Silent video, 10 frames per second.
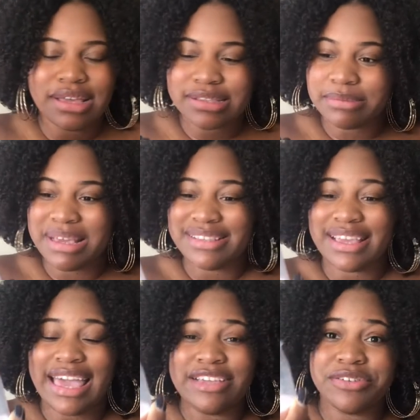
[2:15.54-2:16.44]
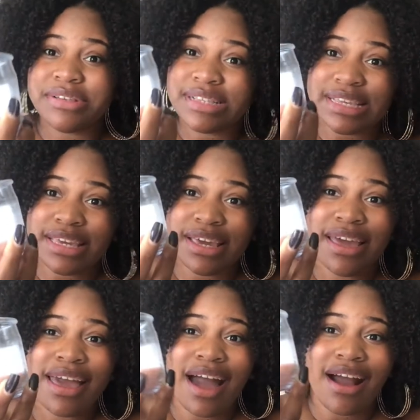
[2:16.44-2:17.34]
it's amazing. As you can see,
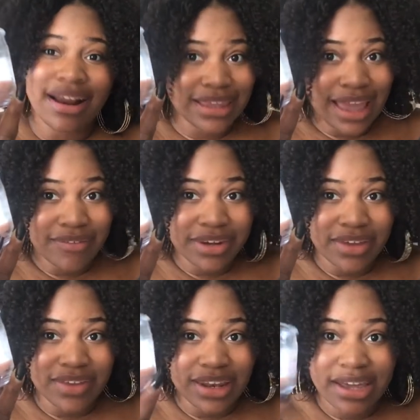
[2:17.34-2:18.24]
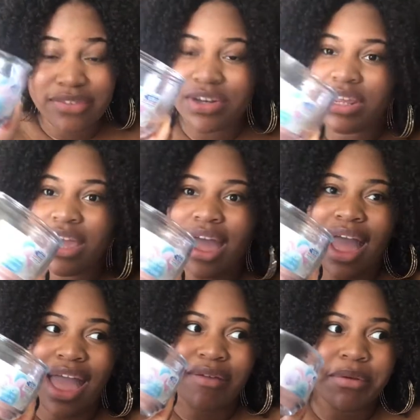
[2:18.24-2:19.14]
I hardly have any of it left.
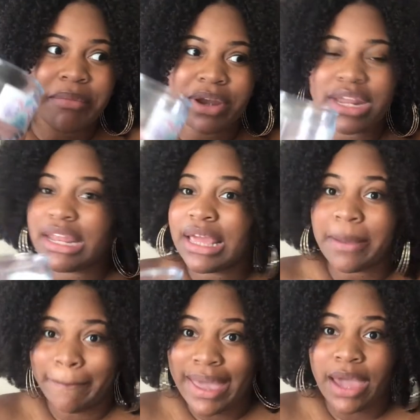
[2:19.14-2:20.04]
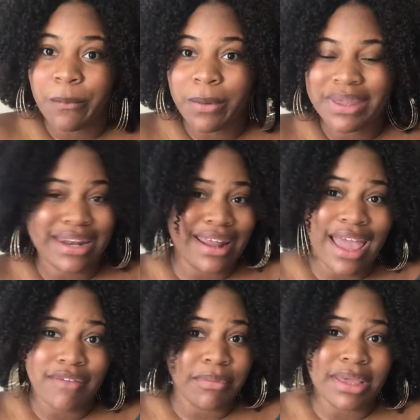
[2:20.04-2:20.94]
I've been burning it like a mad woman and I
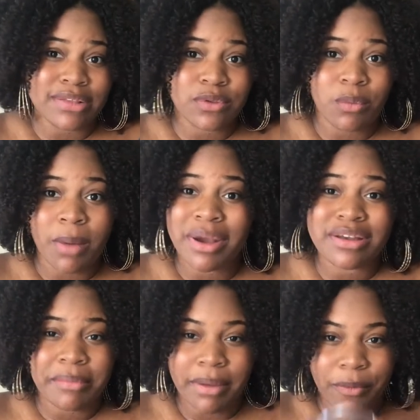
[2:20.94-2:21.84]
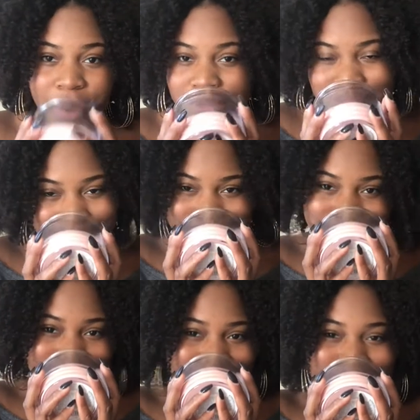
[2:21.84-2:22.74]
haven't made it to Walmart to buy more.
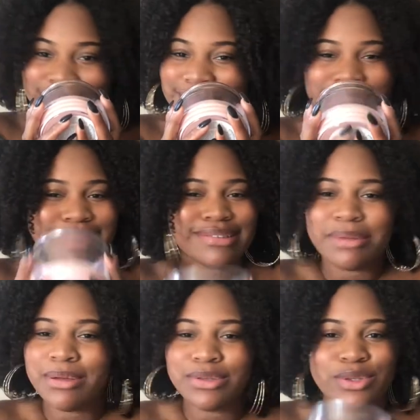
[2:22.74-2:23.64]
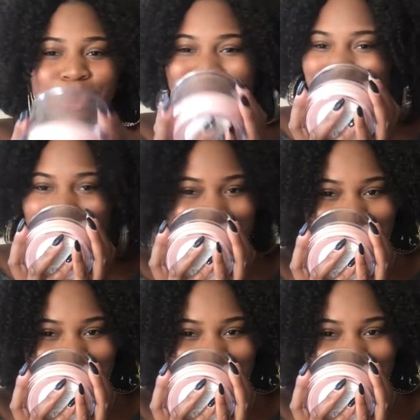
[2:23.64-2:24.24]
It smells so good.